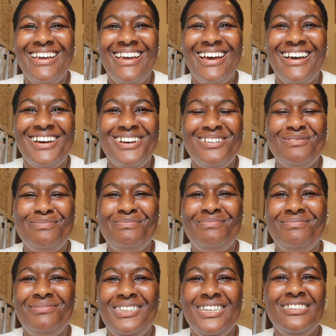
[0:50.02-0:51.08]

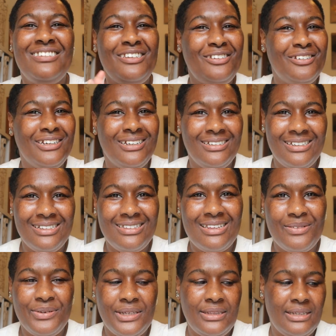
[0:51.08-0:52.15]
continue to condense
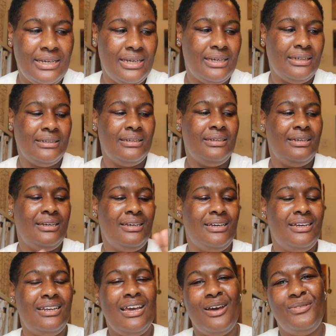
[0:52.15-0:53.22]
everything
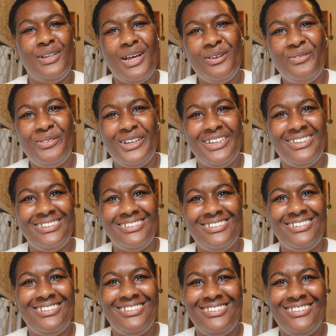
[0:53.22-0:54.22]
and have a lot of fun.